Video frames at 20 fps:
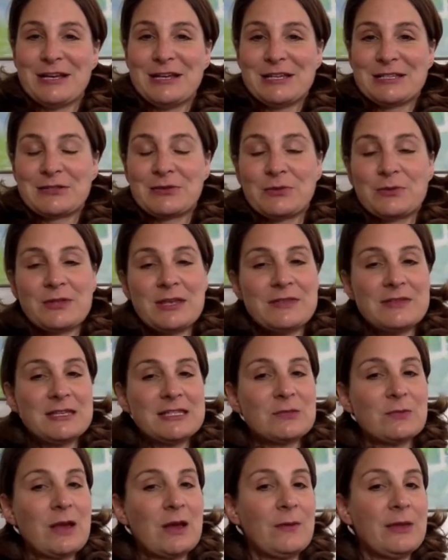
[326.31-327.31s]
So in
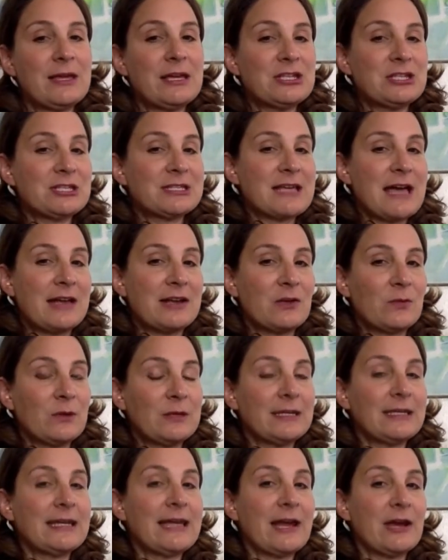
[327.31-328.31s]
this way we can just kind of
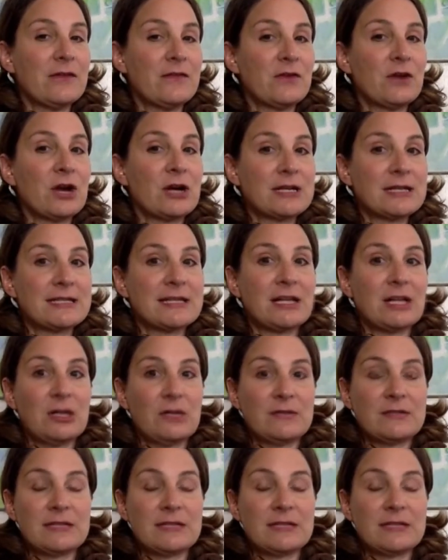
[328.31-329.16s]
really care for ourselves.